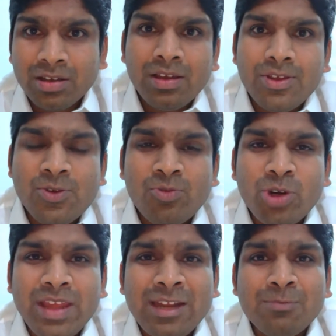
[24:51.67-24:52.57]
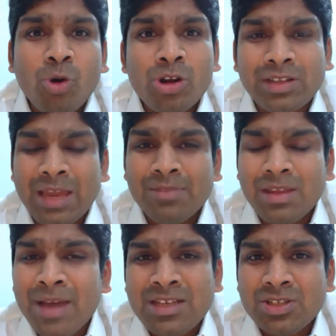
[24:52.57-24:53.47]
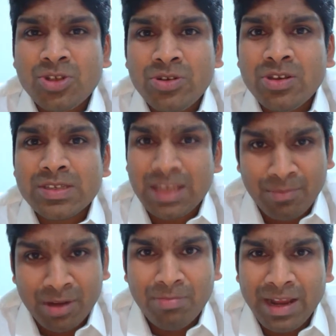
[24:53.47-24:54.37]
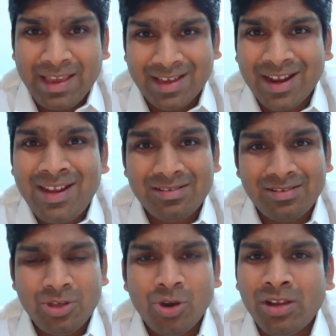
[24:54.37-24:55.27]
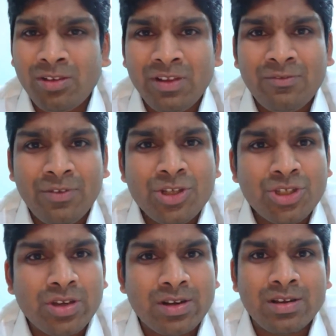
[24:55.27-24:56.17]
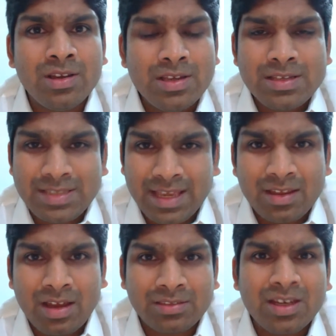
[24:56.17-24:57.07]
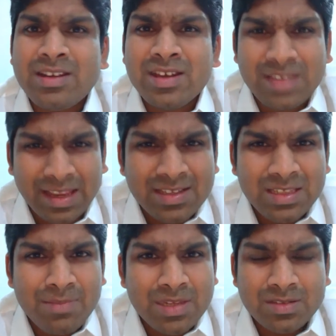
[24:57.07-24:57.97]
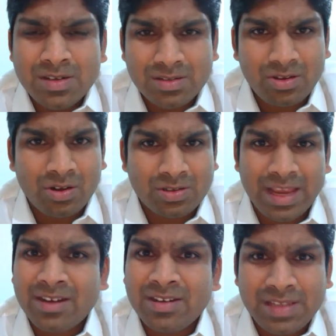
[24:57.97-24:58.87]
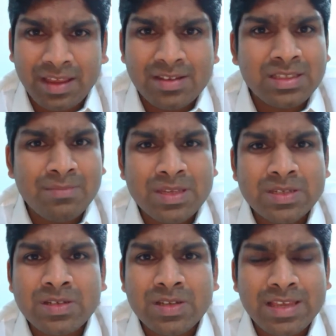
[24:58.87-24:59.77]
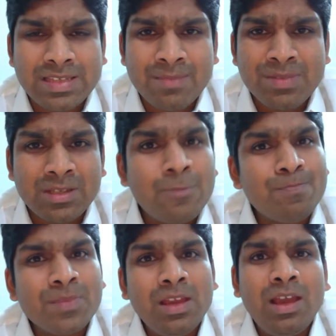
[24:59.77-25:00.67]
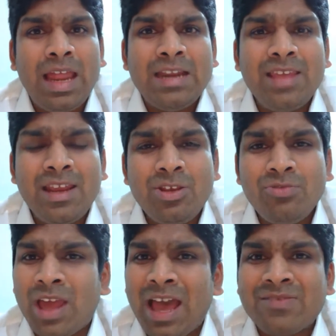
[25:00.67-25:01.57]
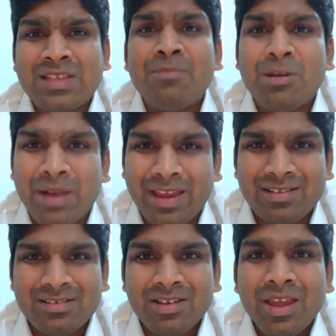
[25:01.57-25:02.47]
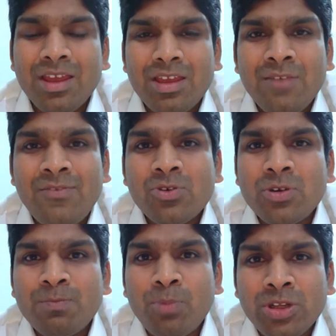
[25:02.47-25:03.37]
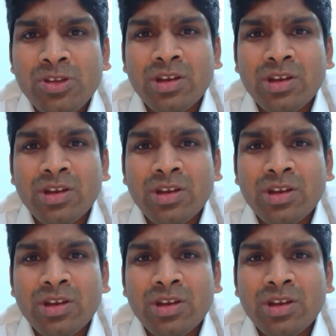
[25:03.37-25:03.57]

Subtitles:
you would get more time. Imagine during your summer break, right? You all will finish your third year second semesters or second year second semesters exams, and then you would have summer break. If you could put in your